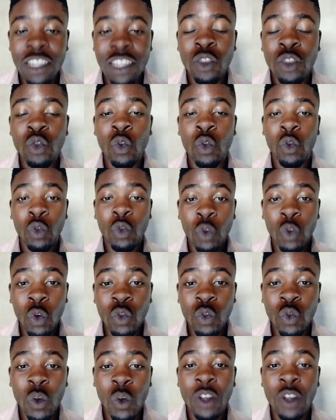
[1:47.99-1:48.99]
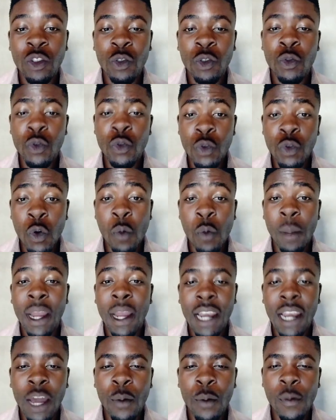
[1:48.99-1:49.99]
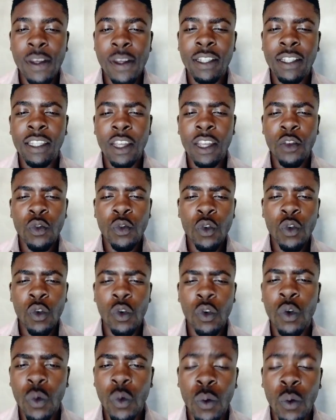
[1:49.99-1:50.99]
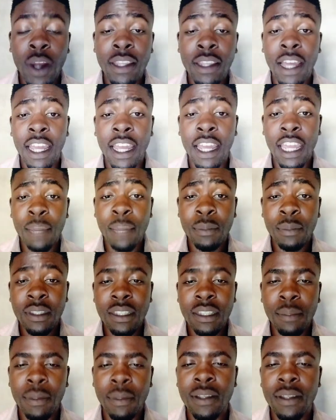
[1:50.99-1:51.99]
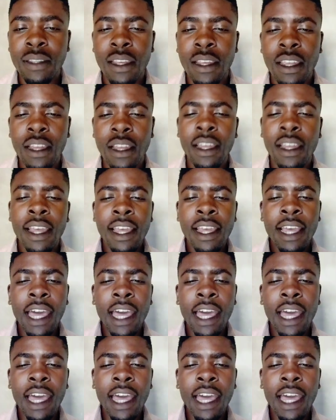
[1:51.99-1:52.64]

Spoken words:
So those ones who know my language, they know what I am simply saying.